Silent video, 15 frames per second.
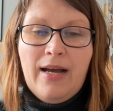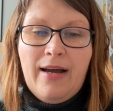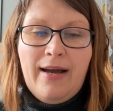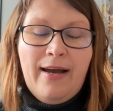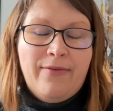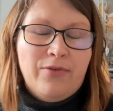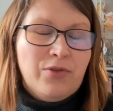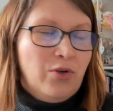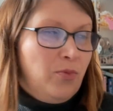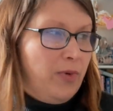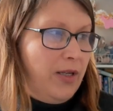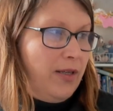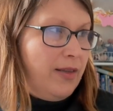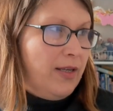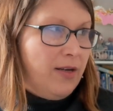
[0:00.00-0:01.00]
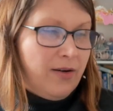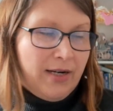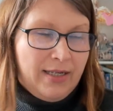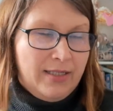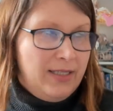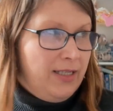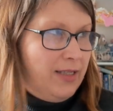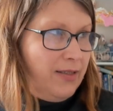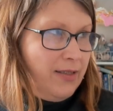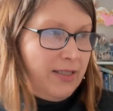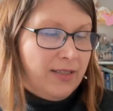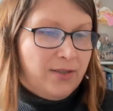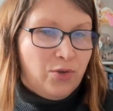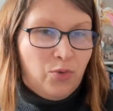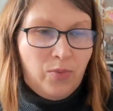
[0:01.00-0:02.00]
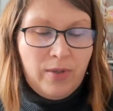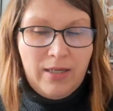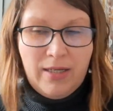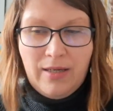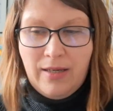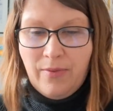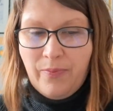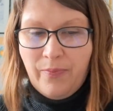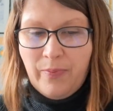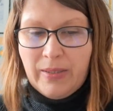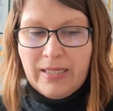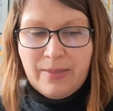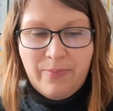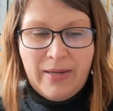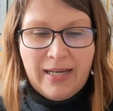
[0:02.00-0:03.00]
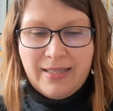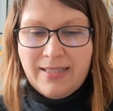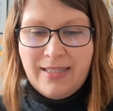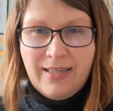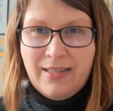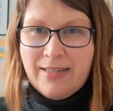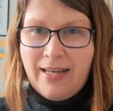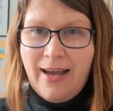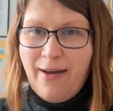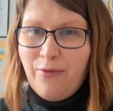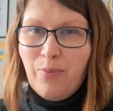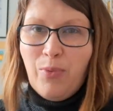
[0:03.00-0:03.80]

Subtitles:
I have so many there ideas and so many magazines I have